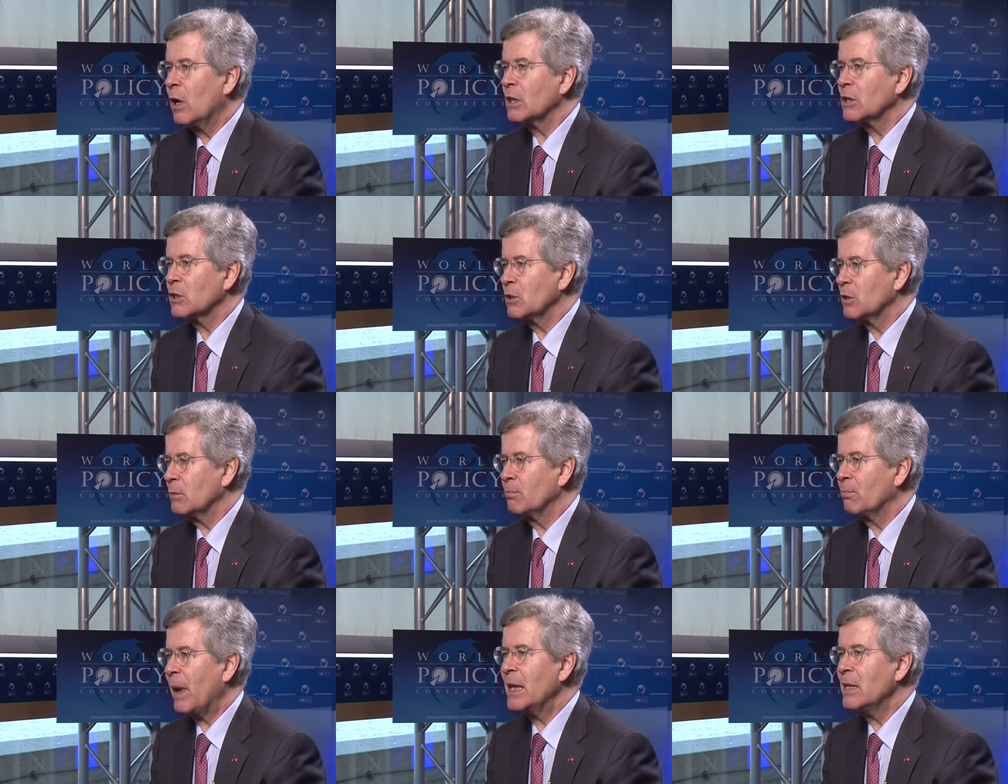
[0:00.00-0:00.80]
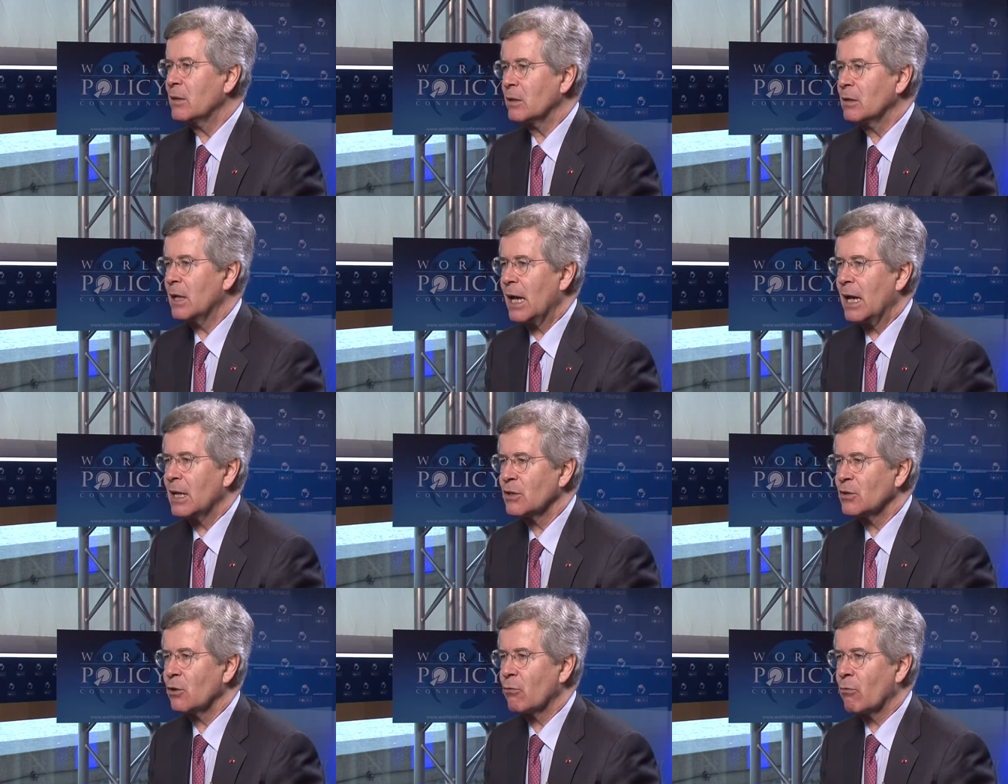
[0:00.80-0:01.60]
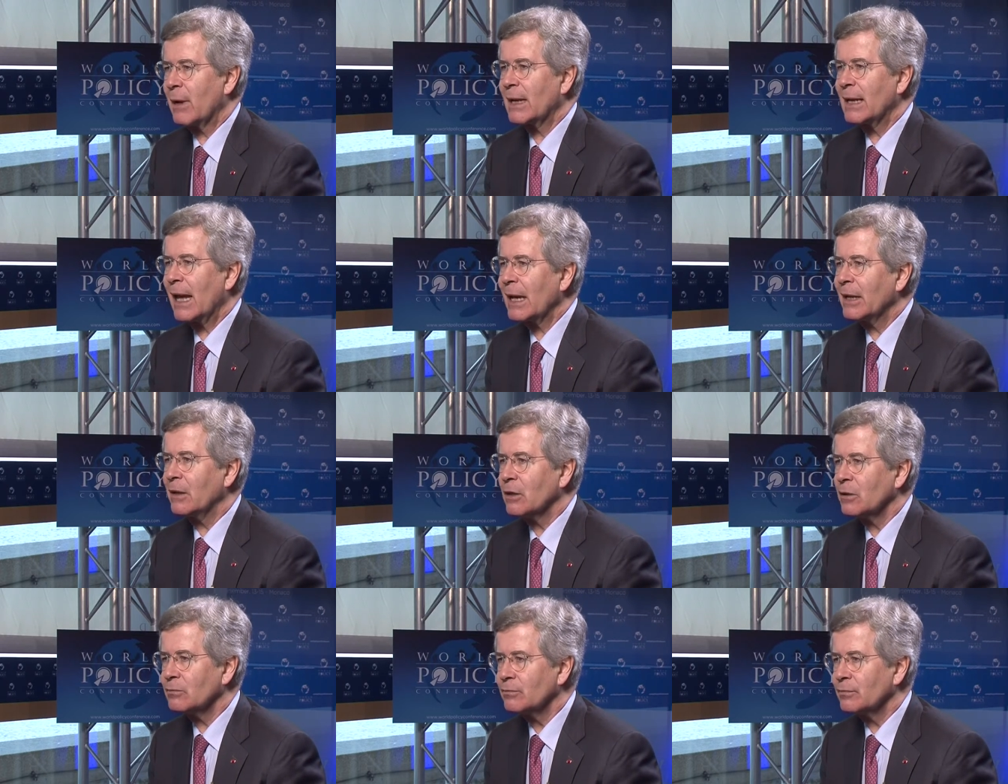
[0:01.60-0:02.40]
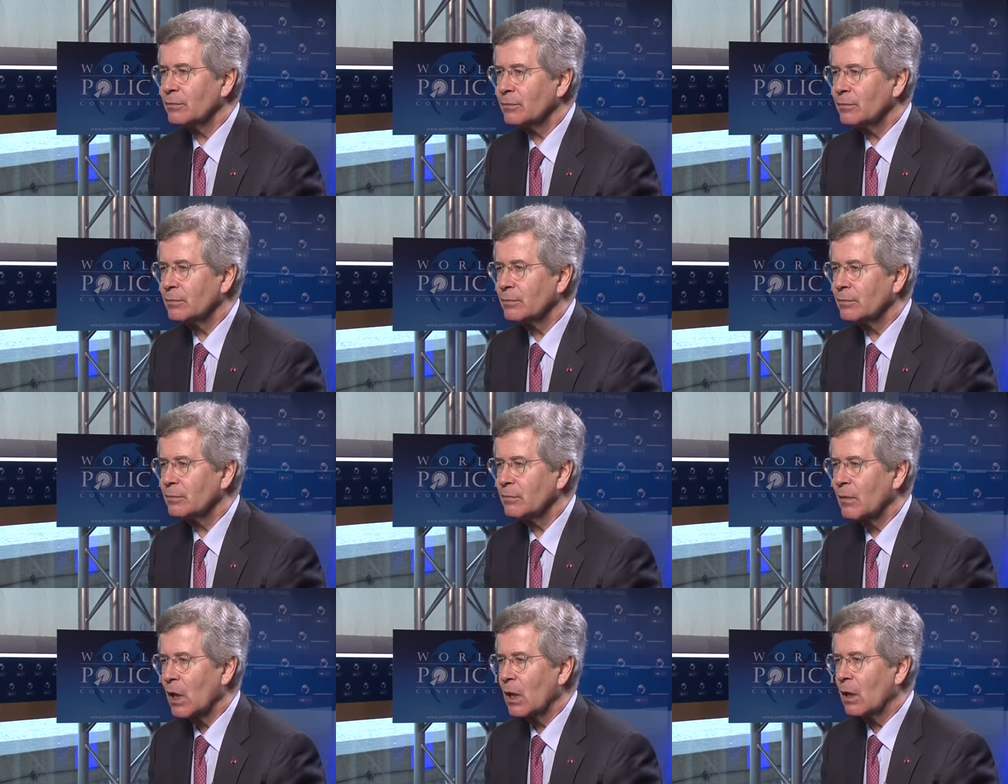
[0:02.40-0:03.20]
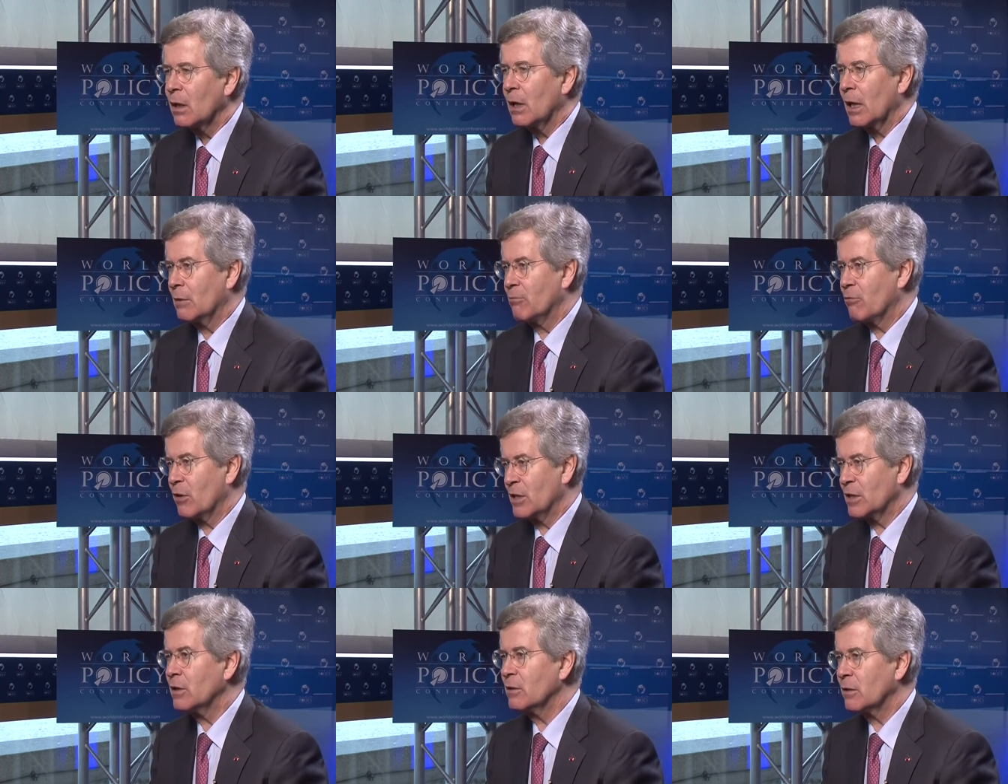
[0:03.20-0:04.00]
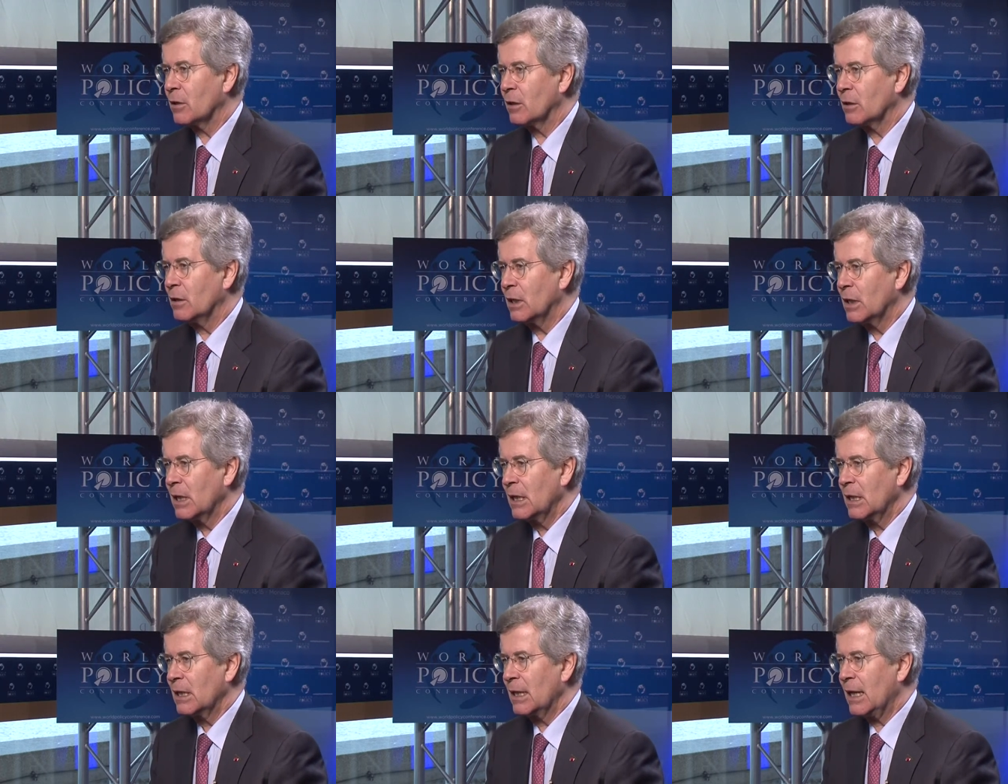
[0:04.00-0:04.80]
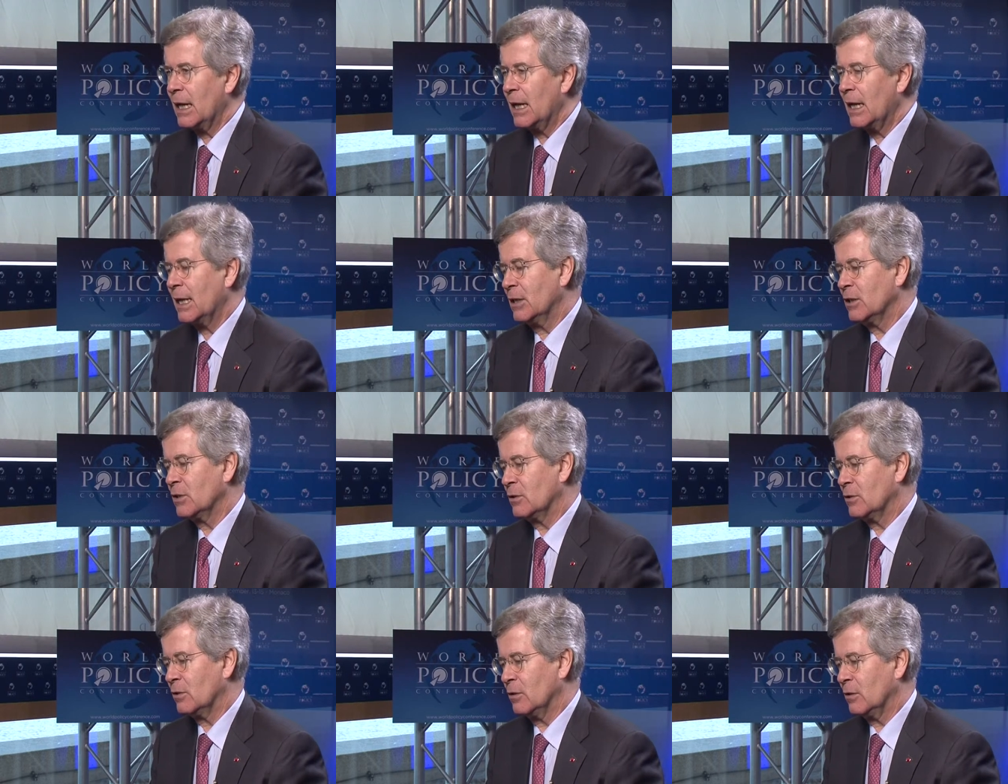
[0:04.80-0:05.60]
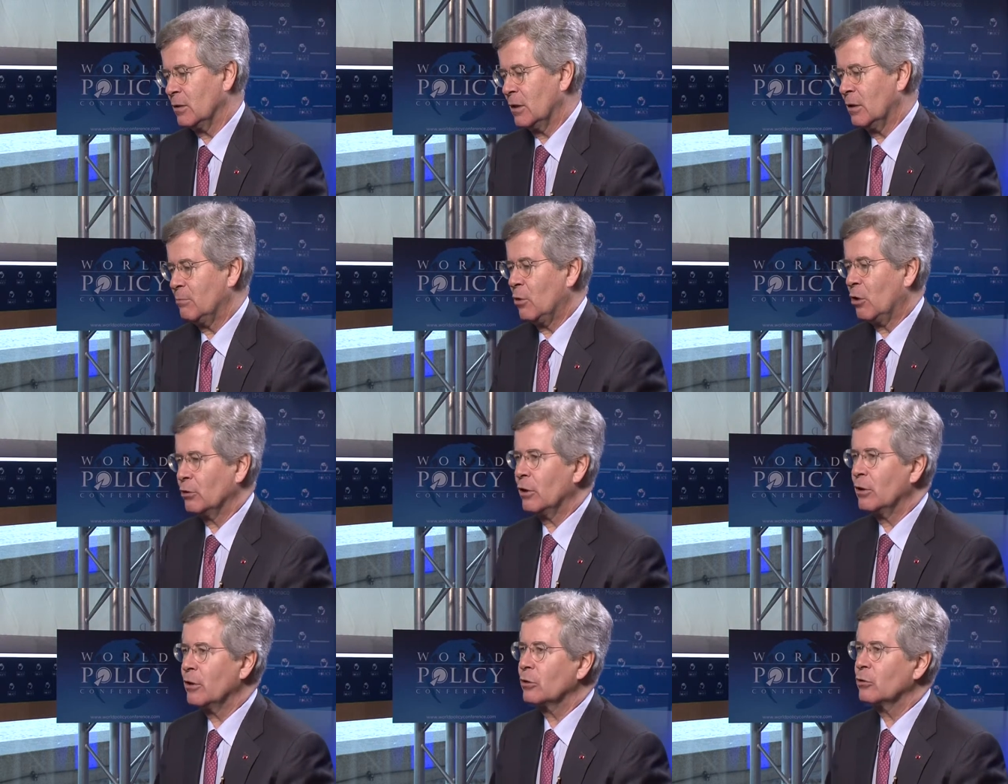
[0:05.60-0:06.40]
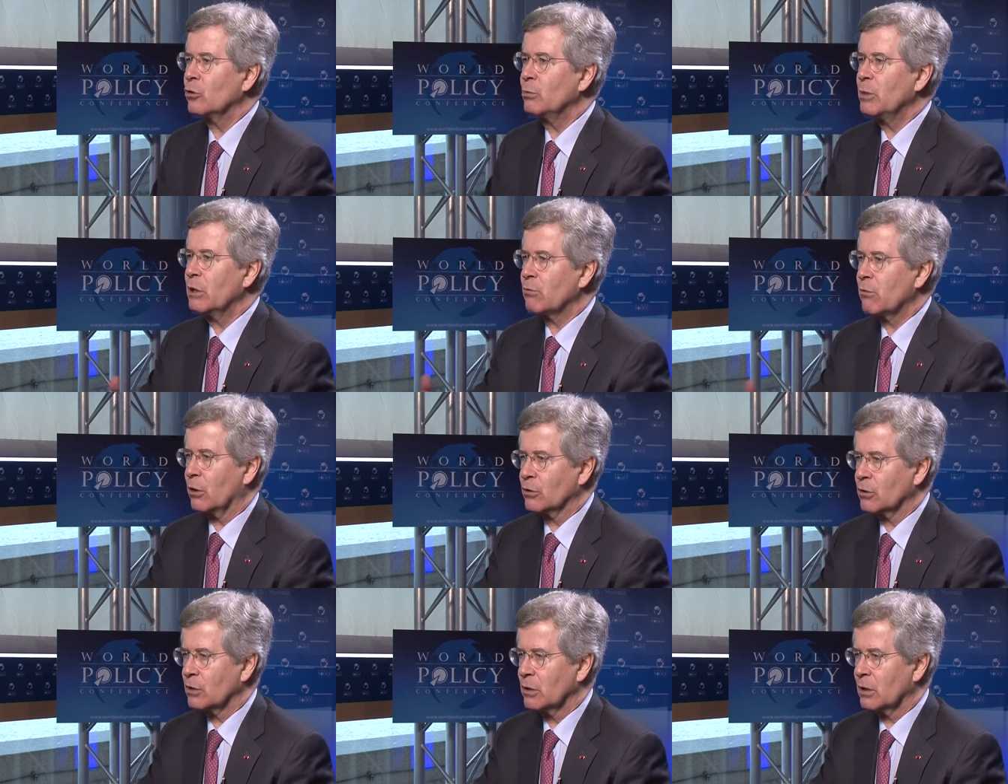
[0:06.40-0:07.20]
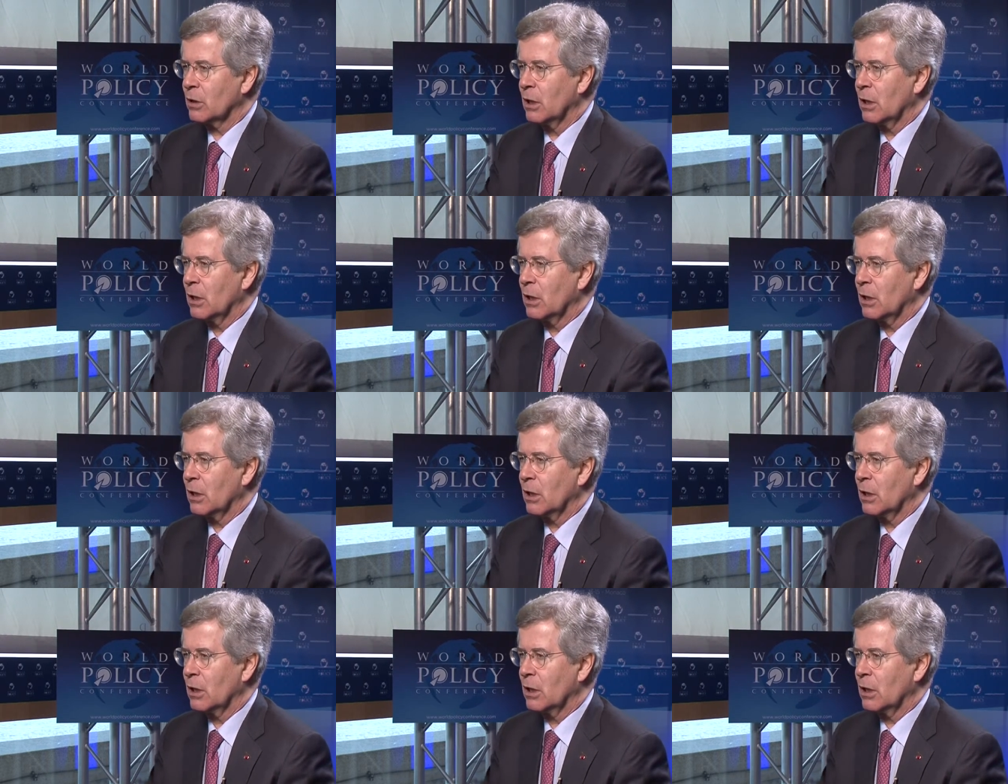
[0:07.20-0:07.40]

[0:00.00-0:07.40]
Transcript: was painted as a red line and presented as a border not to be crossed.